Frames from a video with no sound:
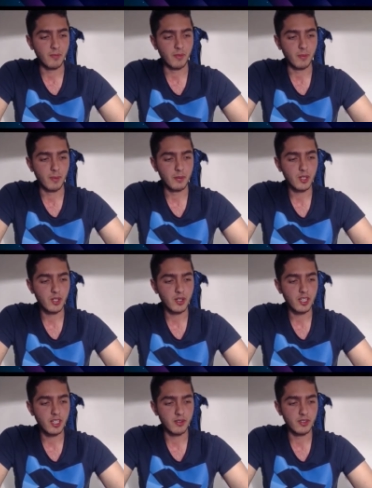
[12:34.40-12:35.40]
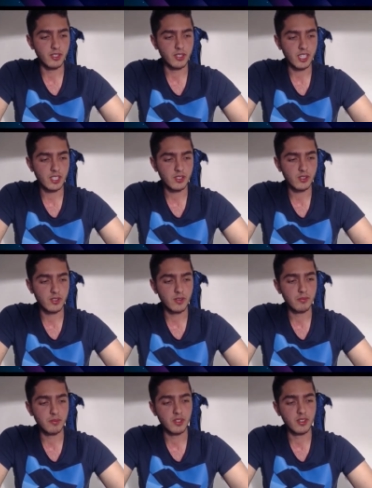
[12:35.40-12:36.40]
I'm gonna, on the next turn,
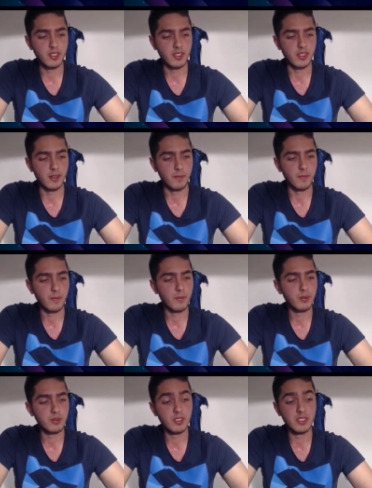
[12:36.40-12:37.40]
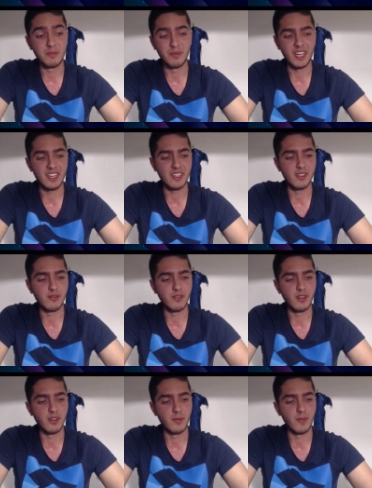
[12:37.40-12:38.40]
I'm gonna put the Mighty
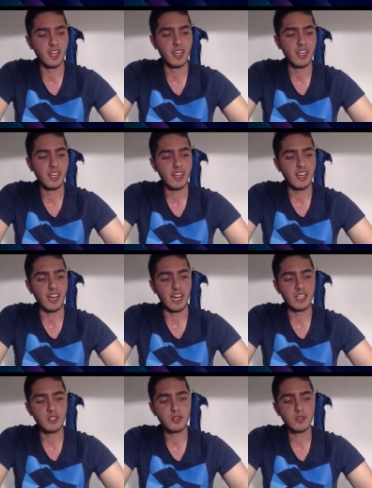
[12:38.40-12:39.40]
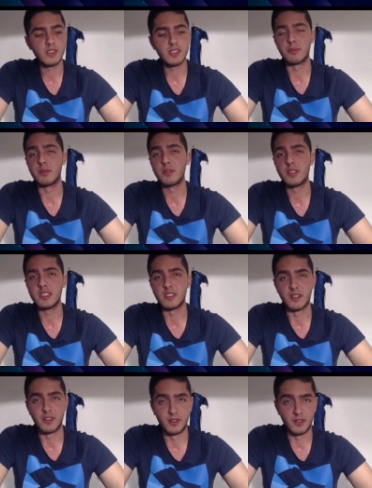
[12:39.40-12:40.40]
Sphere. I usually put it
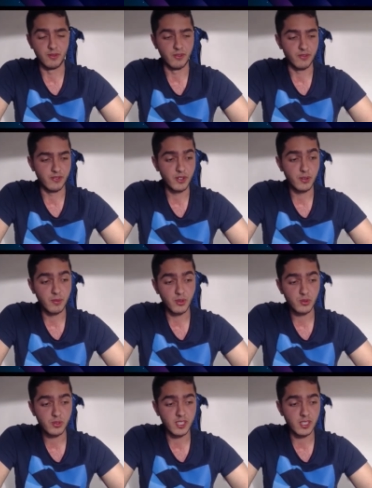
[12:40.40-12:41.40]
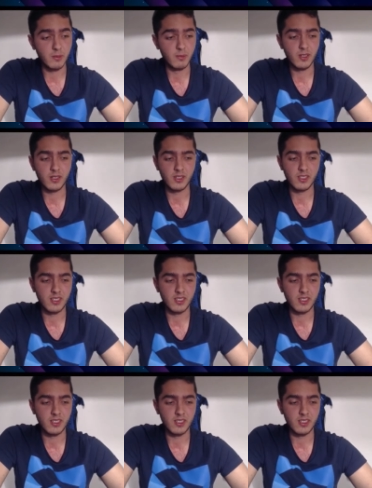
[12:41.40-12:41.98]
on Feromosa, but